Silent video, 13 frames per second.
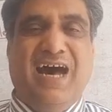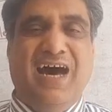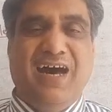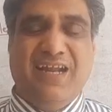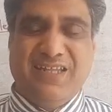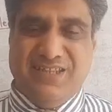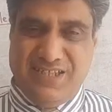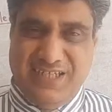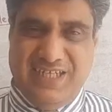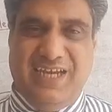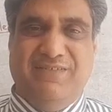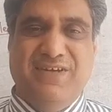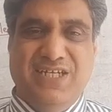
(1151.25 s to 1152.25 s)
or the
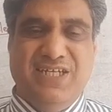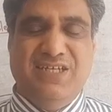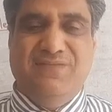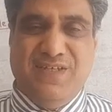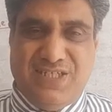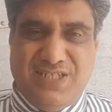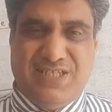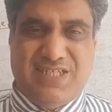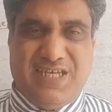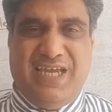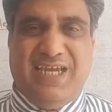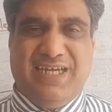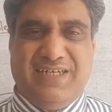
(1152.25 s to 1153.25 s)
gravity which
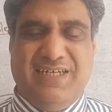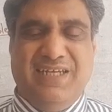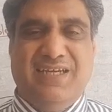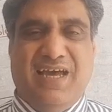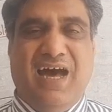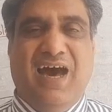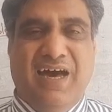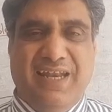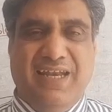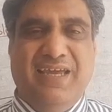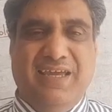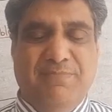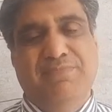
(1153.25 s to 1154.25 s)
is acting on
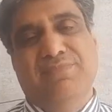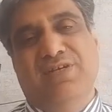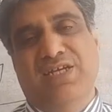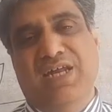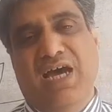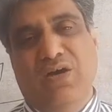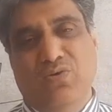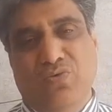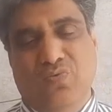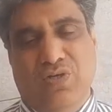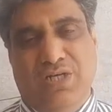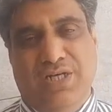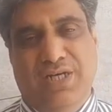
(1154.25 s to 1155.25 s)
him
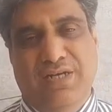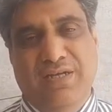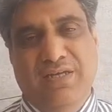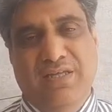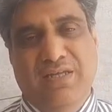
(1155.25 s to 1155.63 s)
downward.